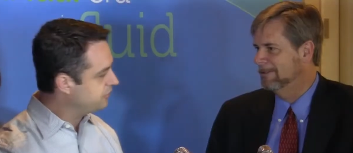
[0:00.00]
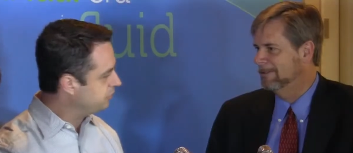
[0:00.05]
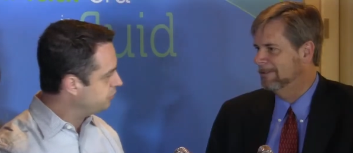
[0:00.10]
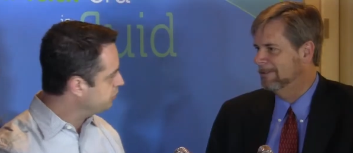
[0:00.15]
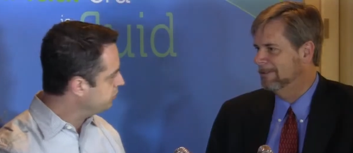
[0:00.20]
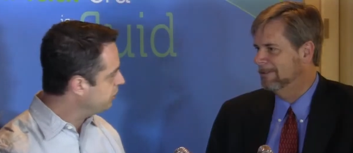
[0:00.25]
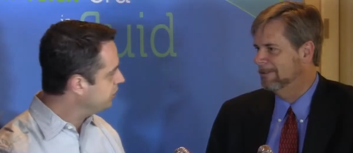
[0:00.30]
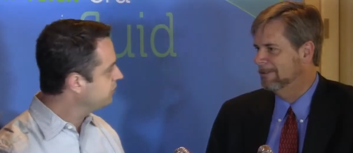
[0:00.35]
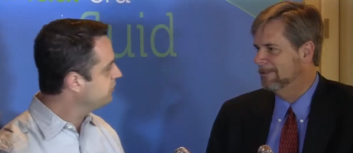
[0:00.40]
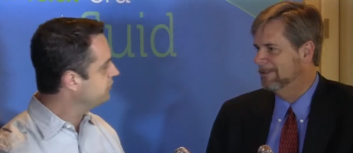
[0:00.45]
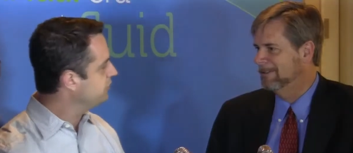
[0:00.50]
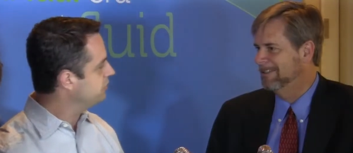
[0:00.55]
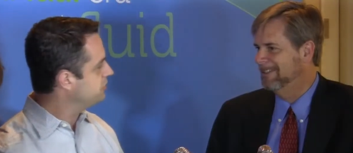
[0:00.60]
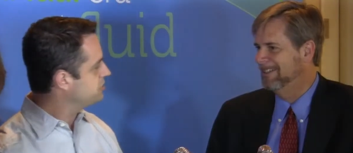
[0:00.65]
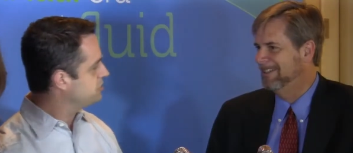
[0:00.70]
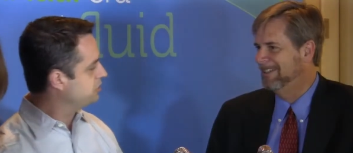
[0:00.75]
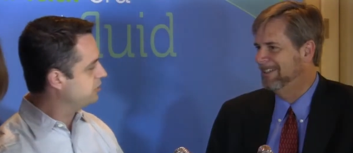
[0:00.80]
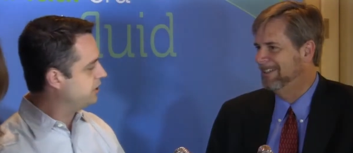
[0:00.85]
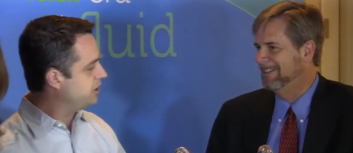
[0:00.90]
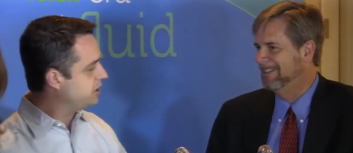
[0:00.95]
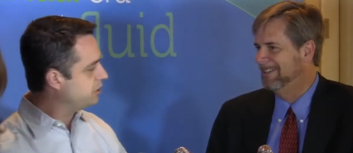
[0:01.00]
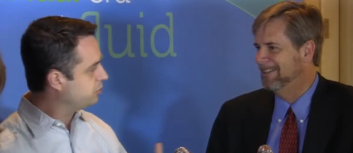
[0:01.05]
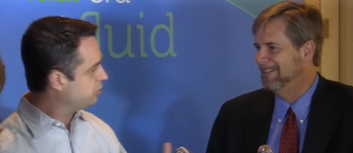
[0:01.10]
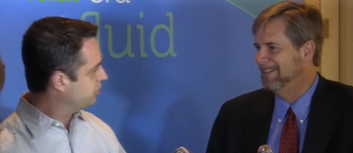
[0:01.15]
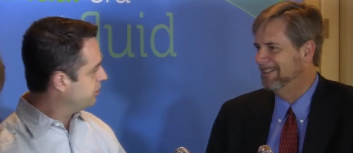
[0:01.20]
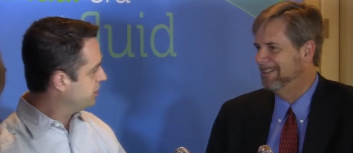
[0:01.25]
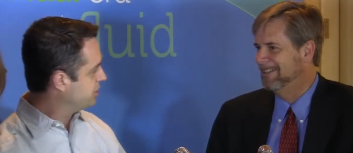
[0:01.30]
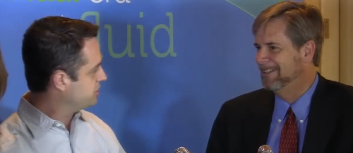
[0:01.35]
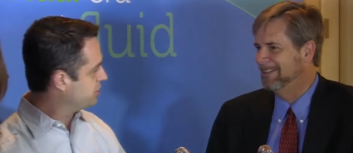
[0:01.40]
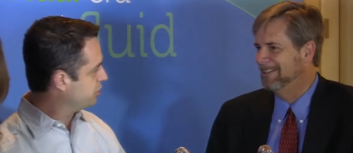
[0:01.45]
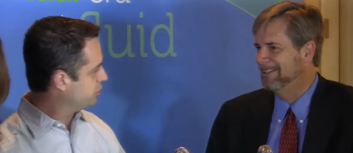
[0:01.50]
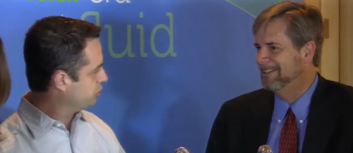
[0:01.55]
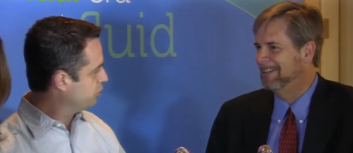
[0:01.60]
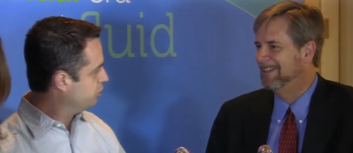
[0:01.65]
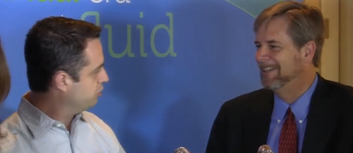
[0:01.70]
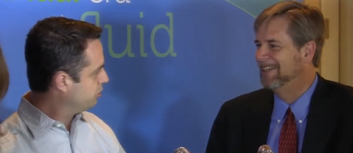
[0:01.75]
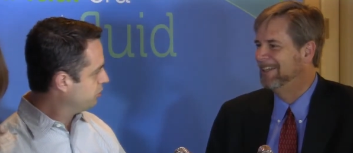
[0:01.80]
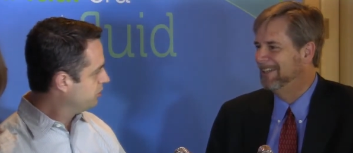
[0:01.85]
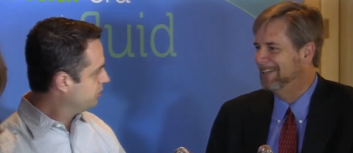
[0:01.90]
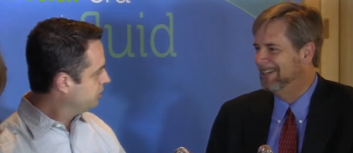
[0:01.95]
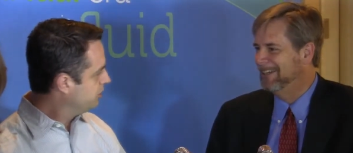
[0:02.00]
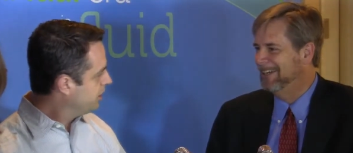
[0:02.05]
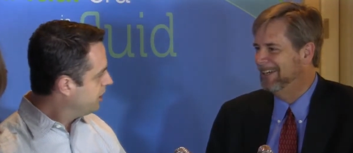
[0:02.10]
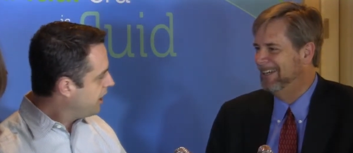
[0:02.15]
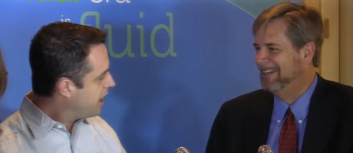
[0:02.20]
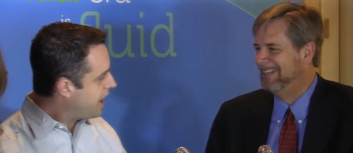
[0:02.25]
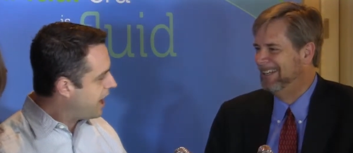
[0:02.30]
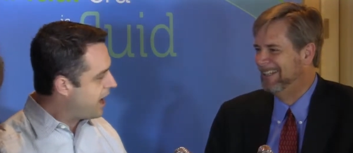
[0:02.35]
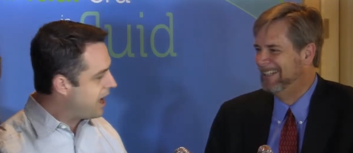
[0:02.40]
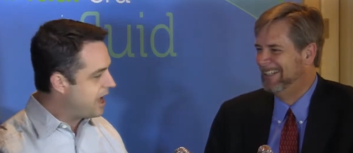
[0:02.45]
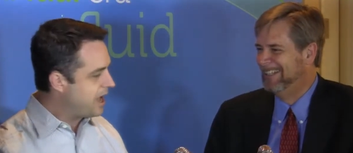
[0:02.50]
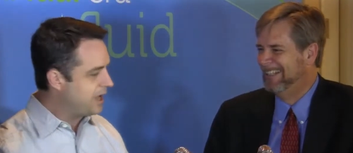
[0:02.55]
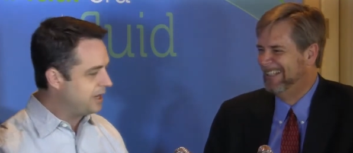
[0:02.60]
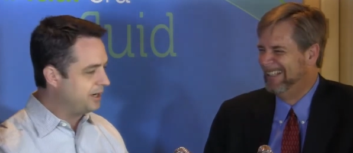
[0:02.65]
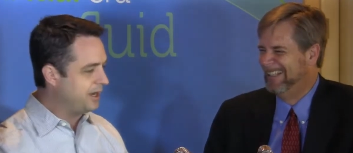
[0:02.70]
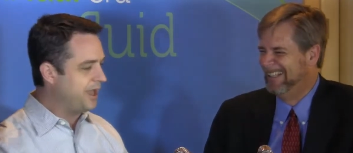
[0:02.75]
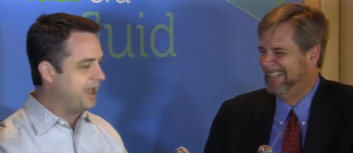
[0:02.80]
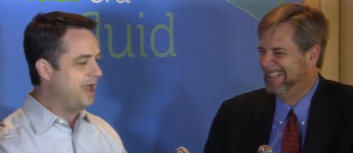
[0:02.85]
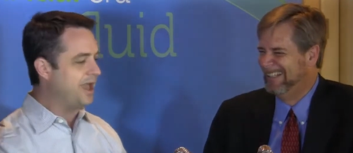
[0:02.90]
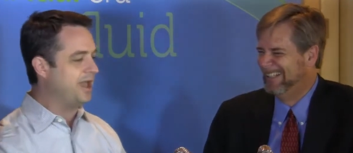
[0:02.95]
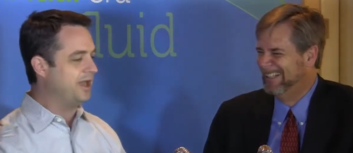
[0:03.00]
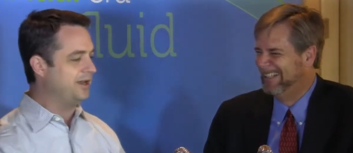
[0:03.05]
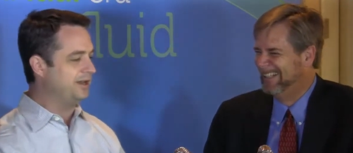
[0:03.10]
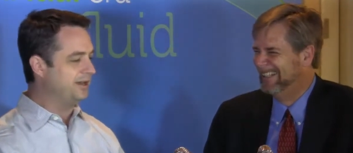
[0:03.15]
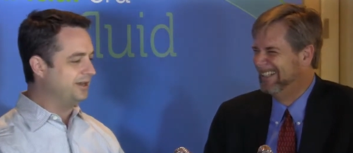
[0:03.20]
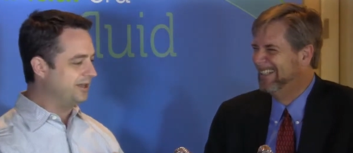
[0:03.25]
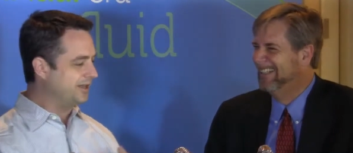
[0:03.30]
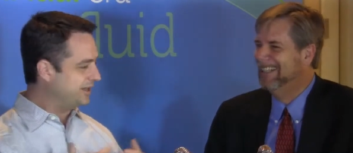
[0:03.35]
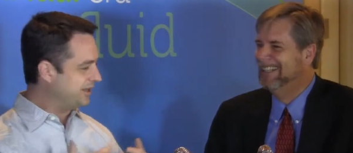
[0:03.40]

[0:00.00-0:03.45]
Speaker 1: that plugs into an EqualLogic group. Okay. And and